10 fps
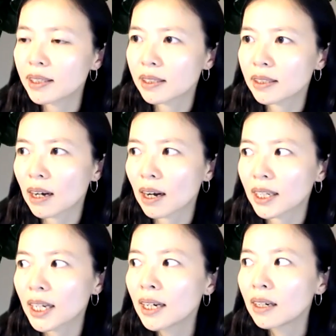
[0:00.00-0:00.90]
is
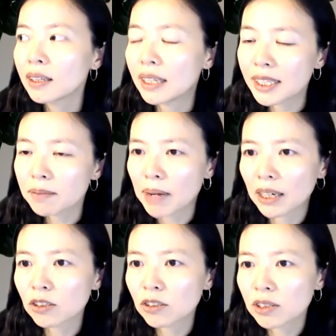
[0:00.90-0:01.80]
that these
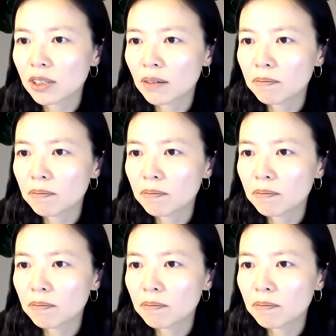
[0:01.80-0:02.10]
models